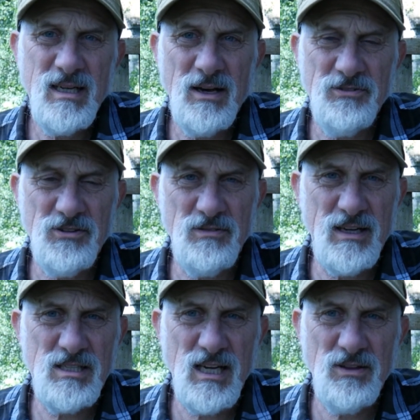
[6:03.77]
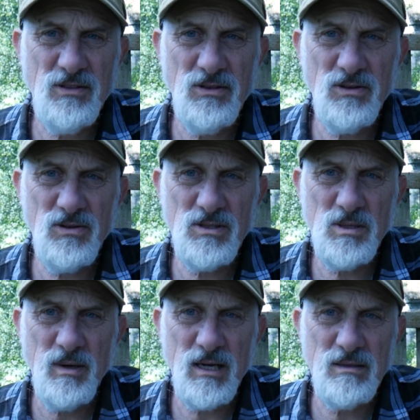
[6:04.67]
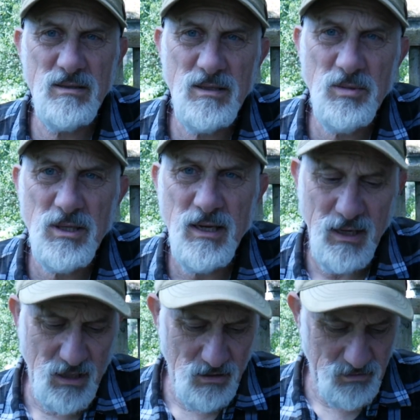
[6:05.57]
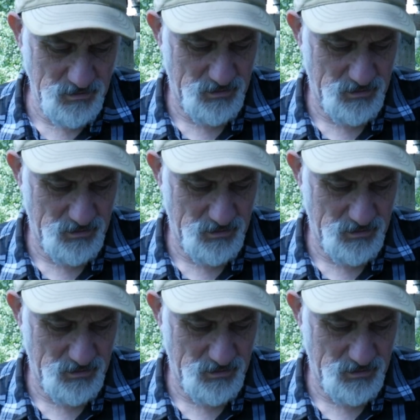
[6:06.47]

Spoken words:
I've sort of had second thoughts about putting it out.